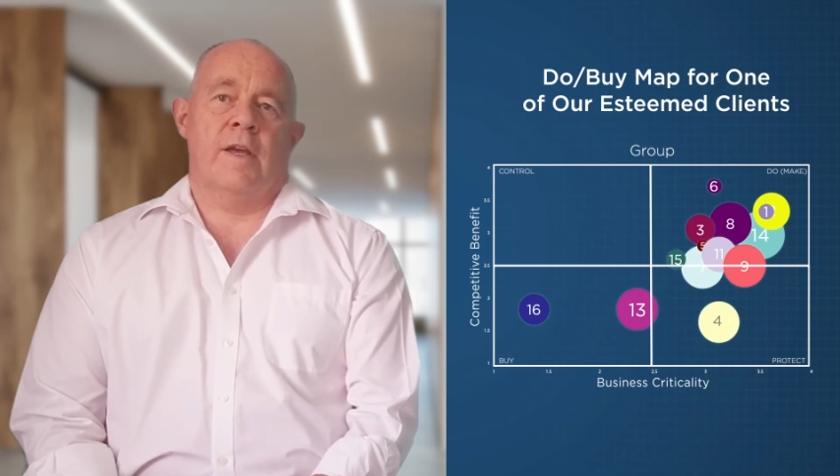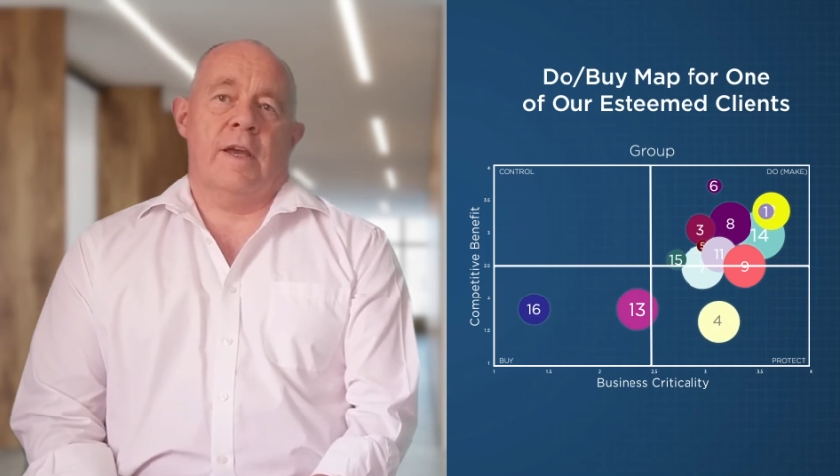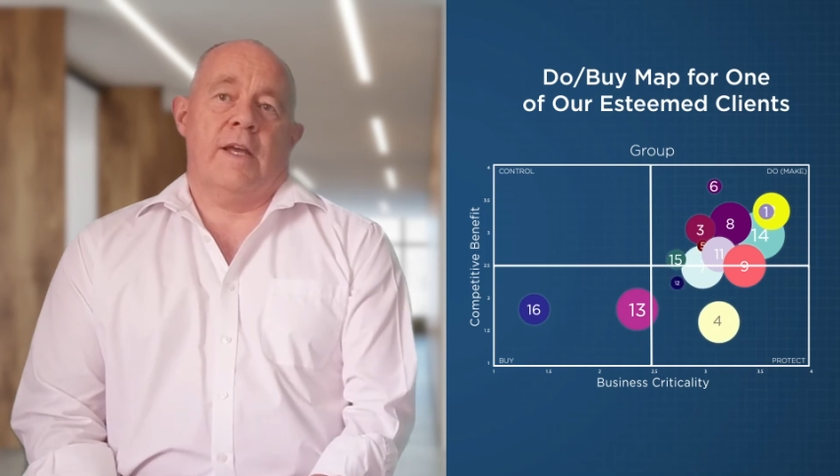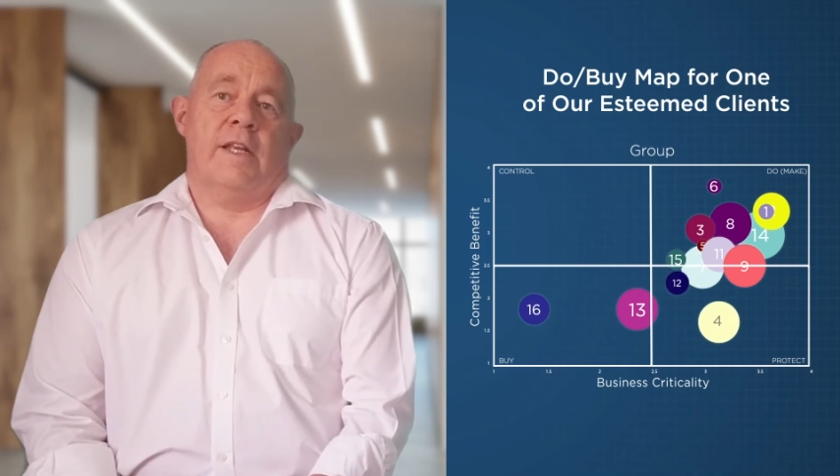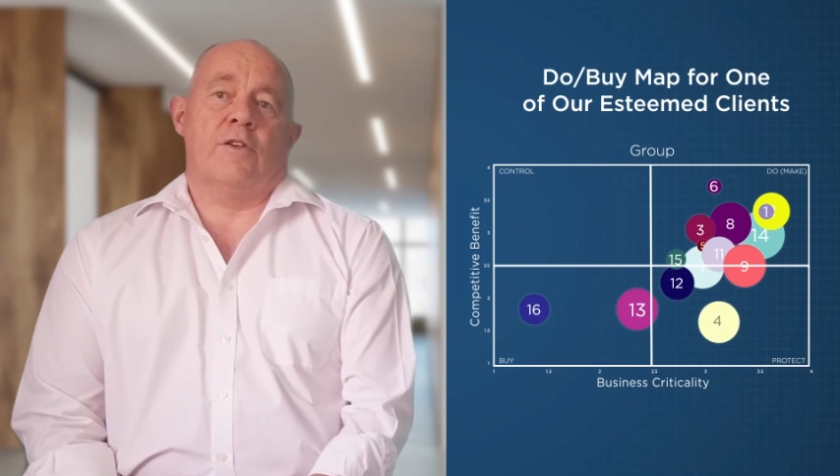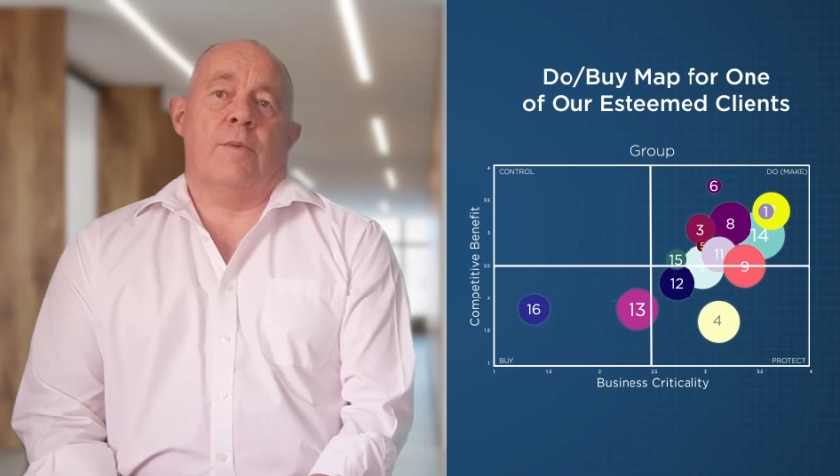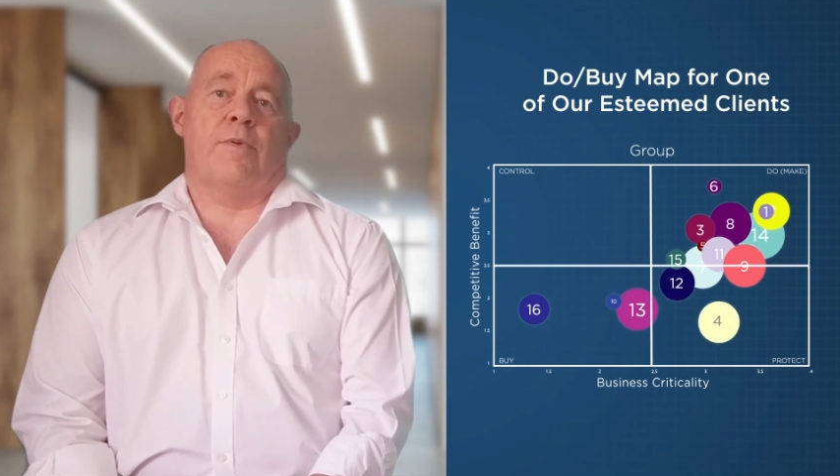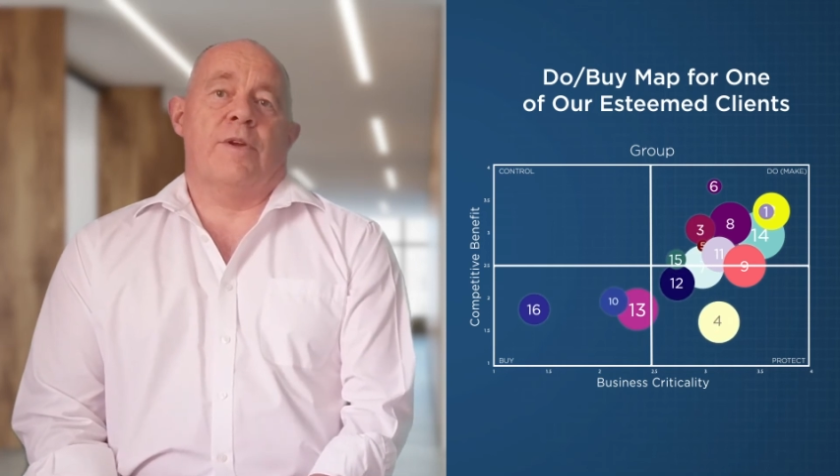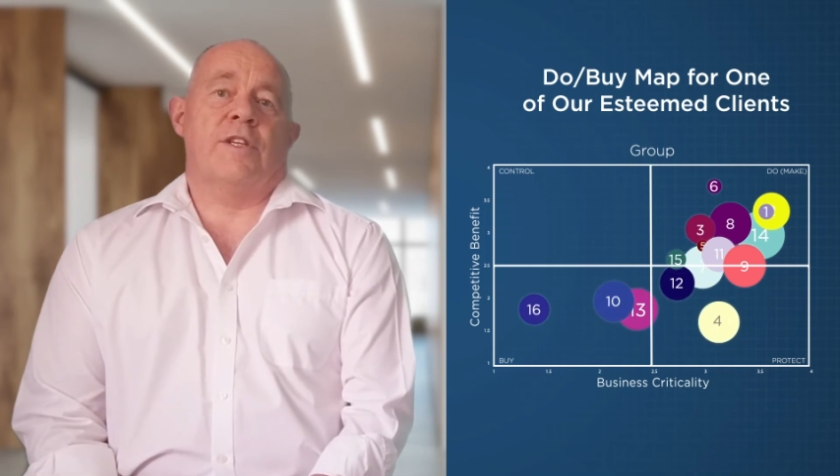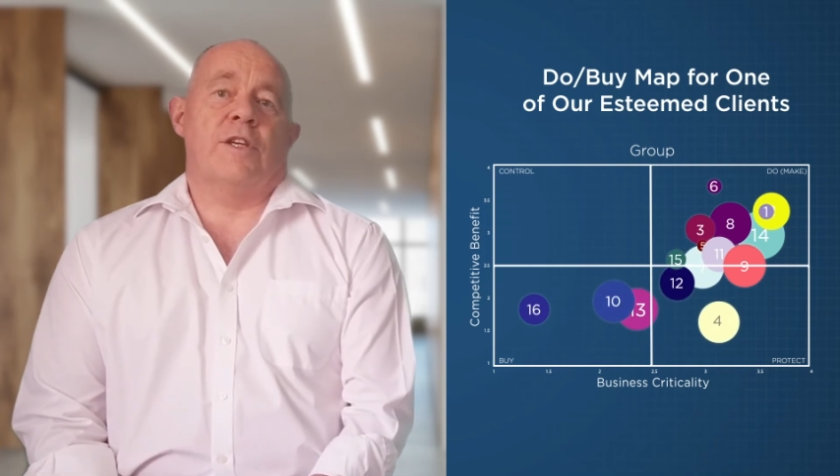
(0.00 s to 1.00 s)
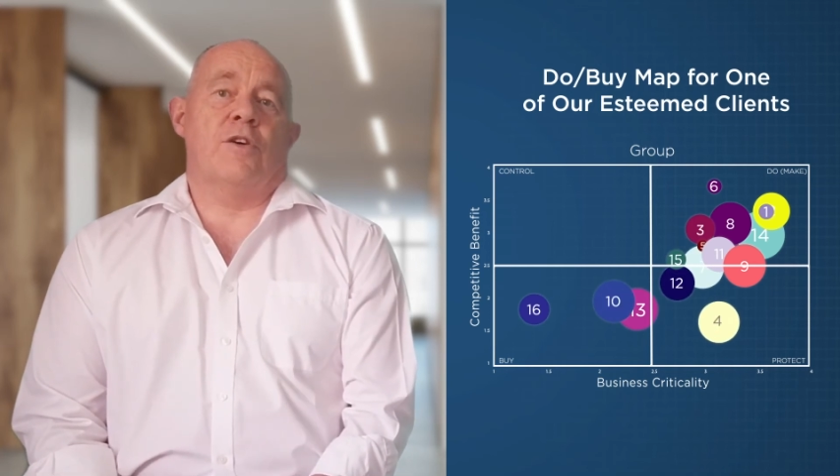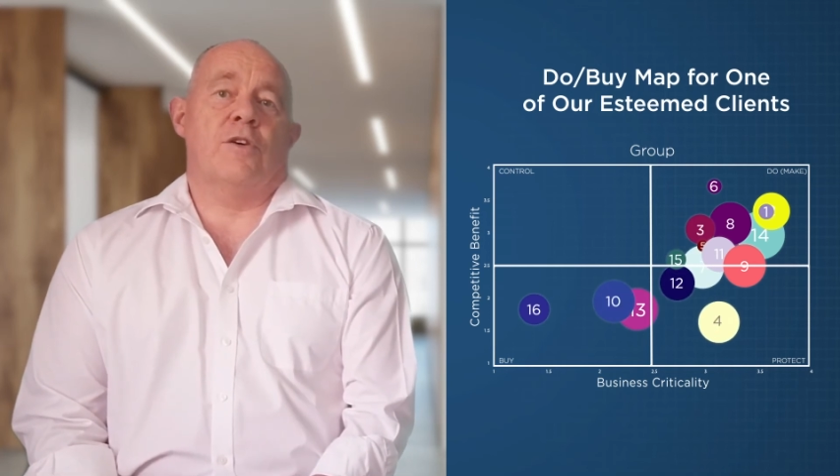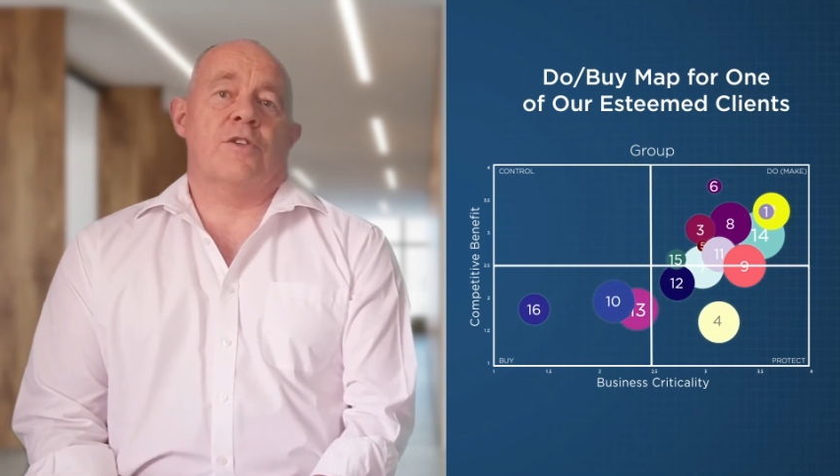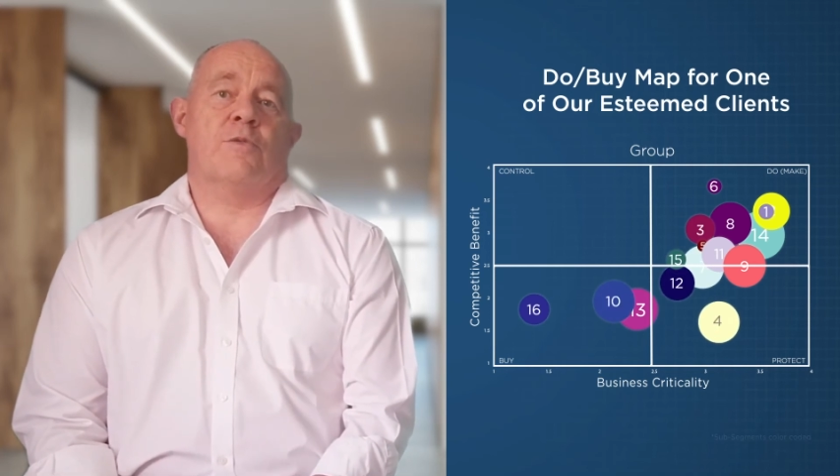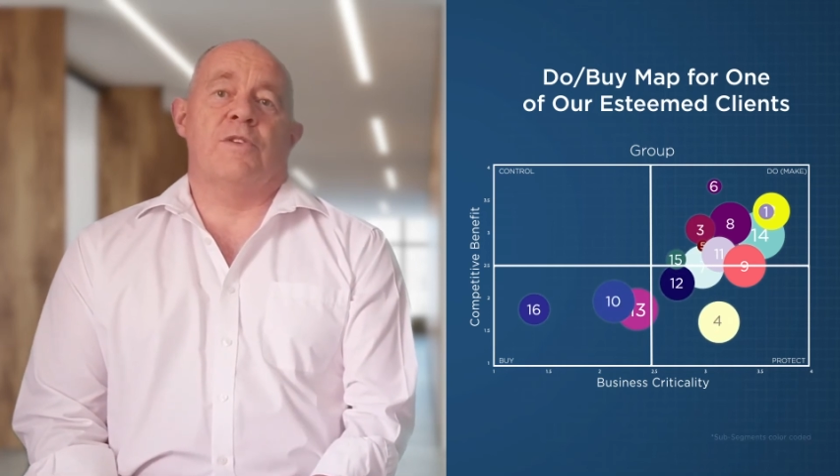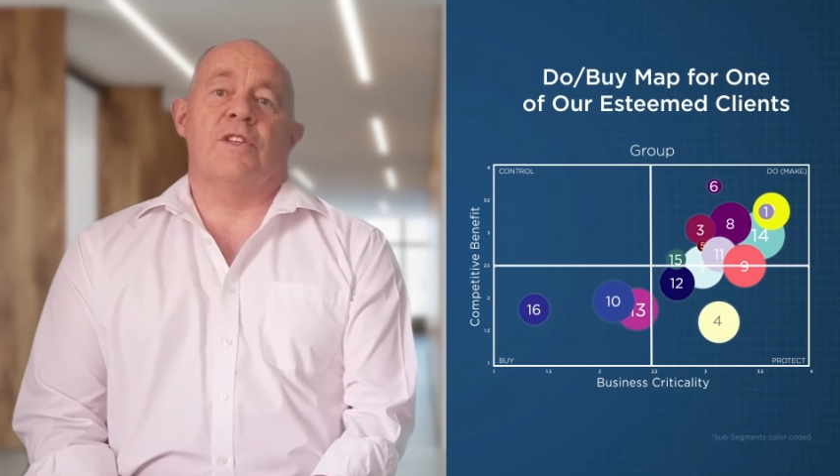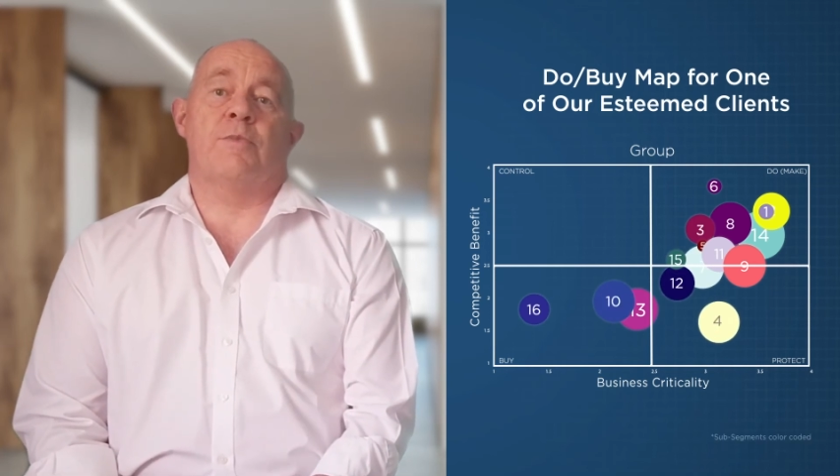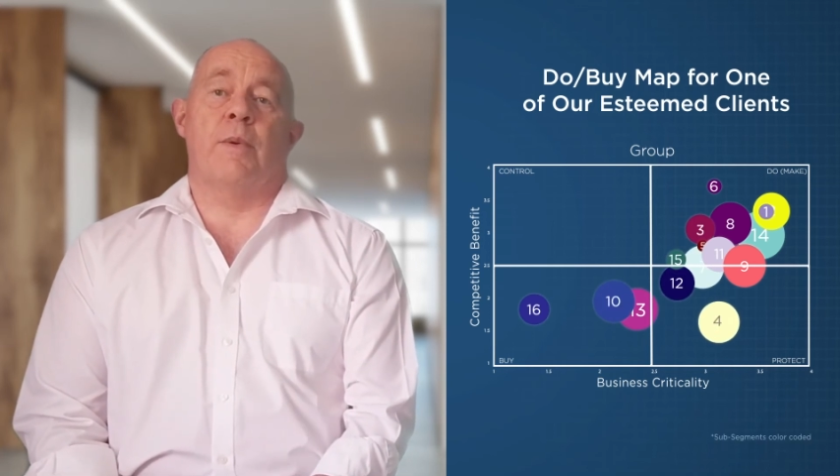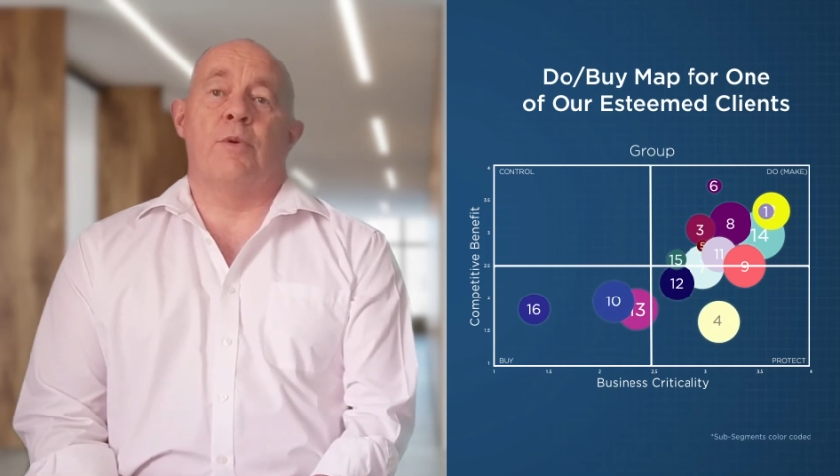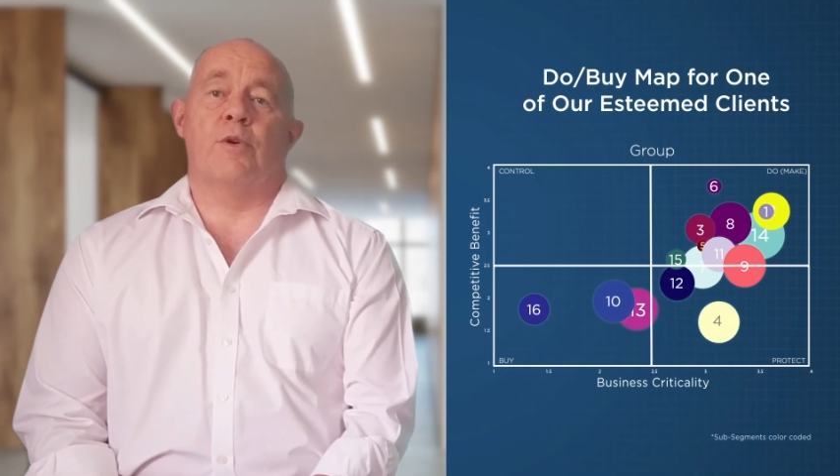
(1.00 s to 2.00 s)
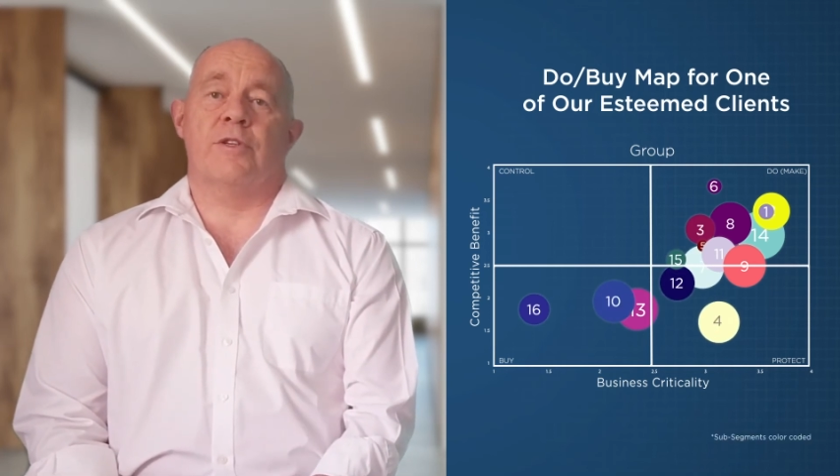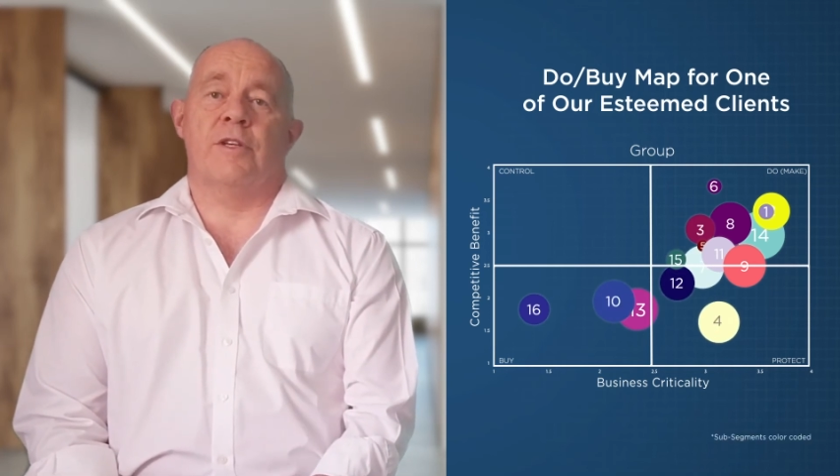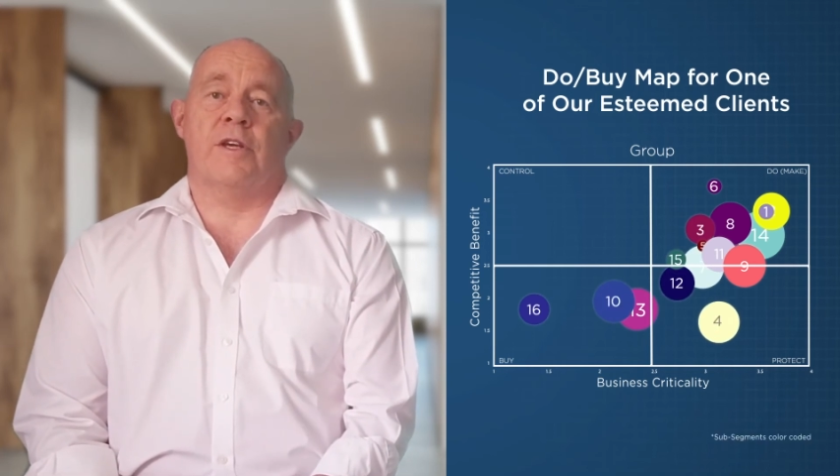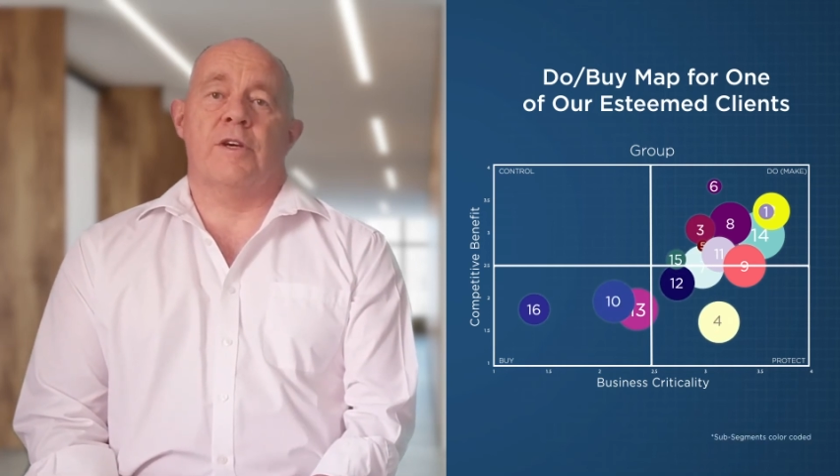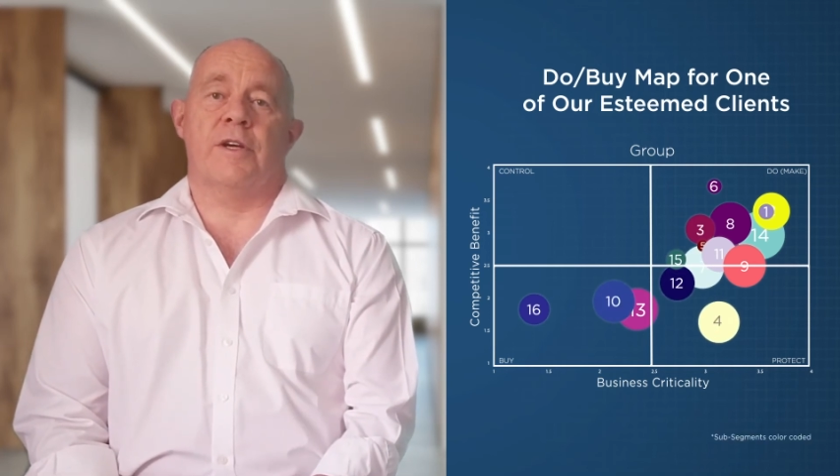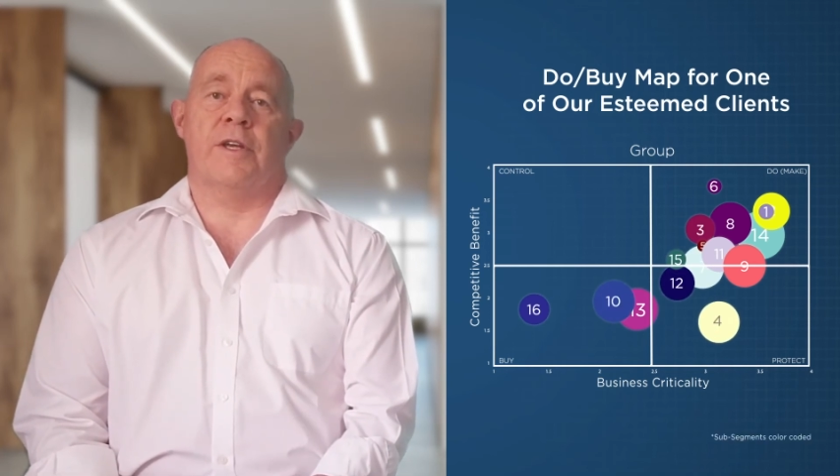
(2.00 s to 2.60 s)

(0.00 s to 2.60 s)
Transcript: and its operating costs were disproportionately high.